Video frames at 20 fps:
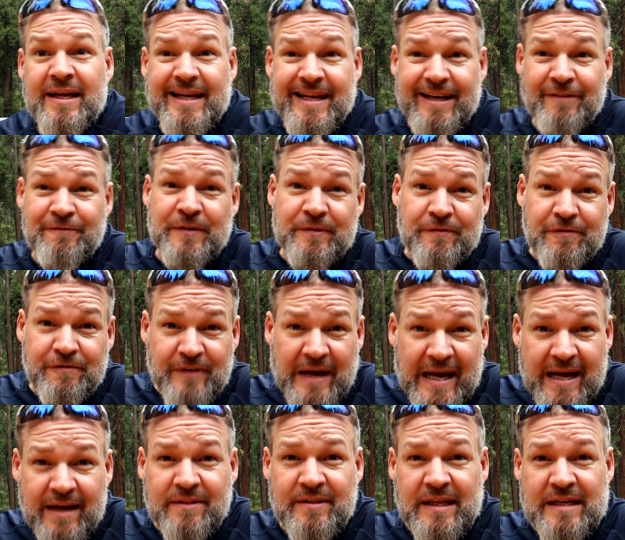If in
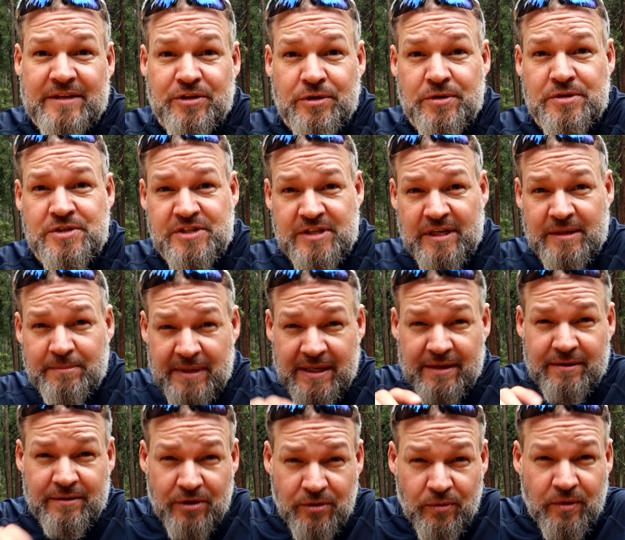fact they do send me
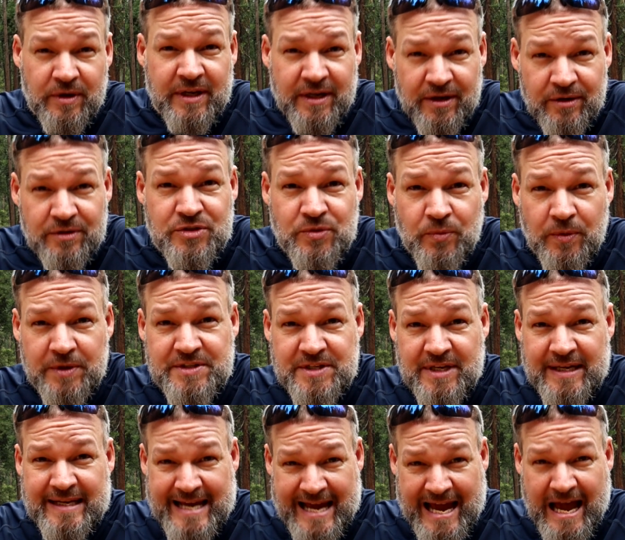a new one, here's what's
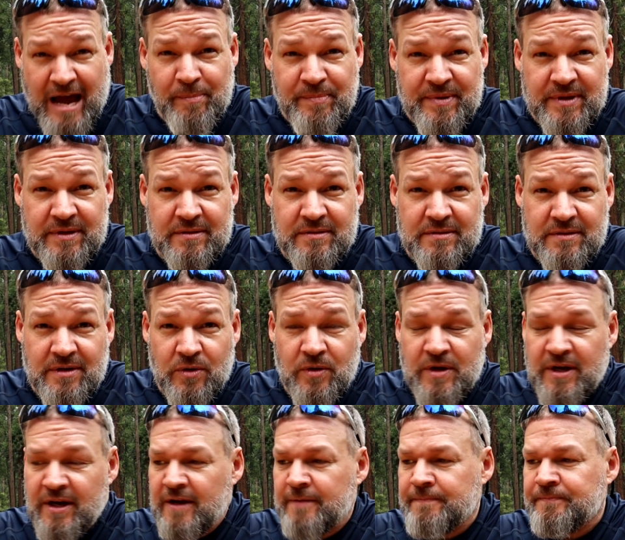going to happen,
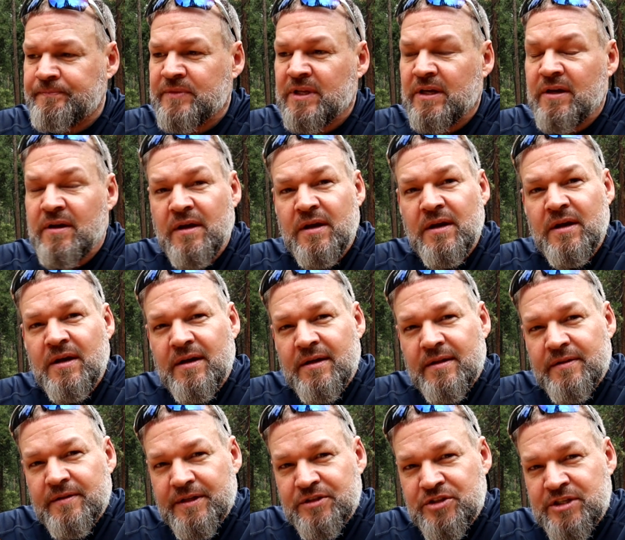okay?
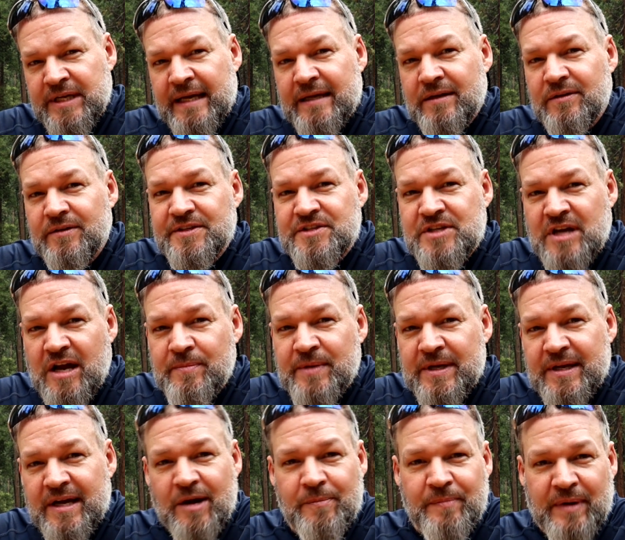The channel is
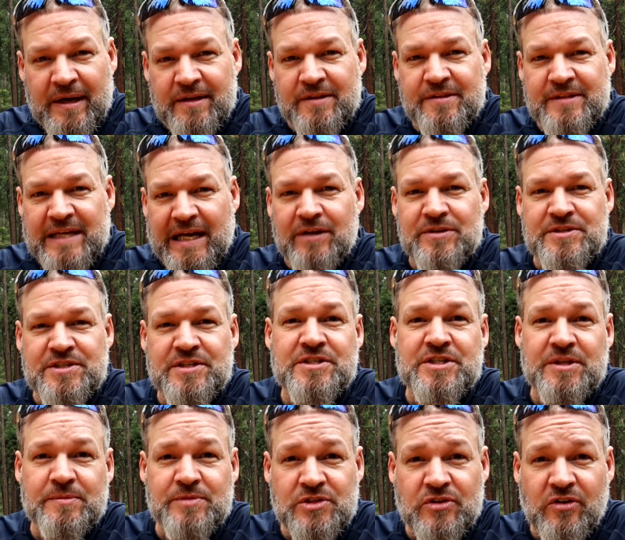coming up on 1,000
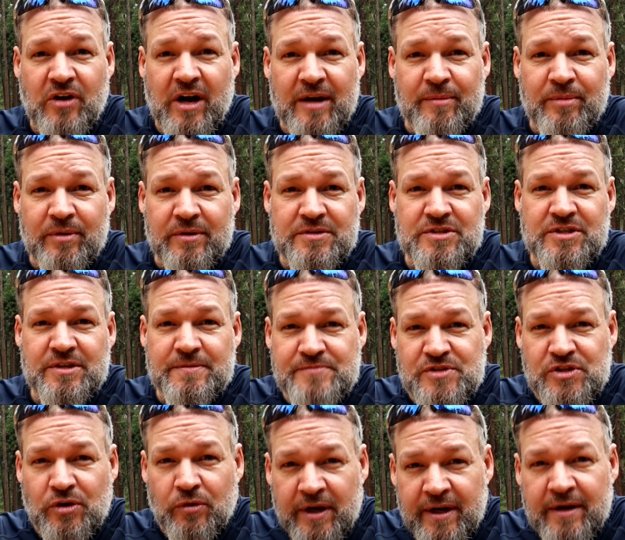subscribers.
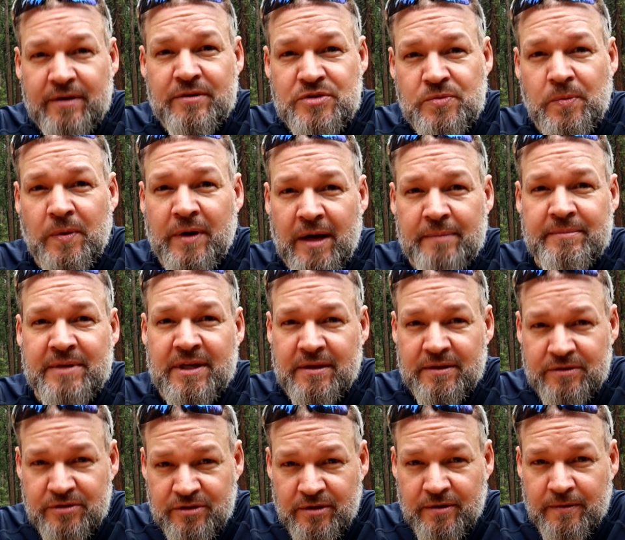So here's what I'm going
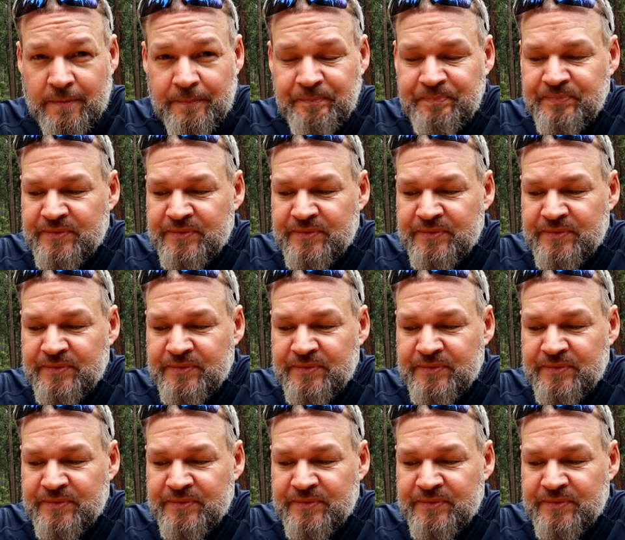to do.